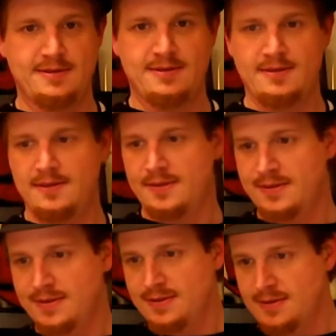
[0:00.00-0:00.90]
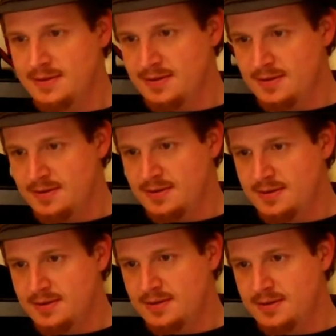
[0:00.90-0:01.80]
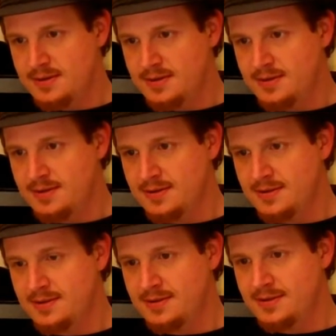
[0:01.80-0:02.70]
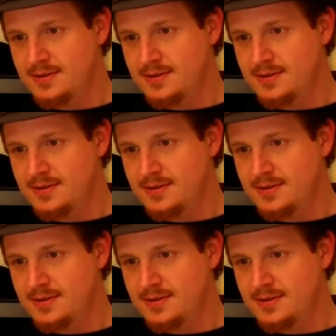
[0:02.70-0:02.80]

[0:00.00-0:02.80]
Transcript: Nobody speaks.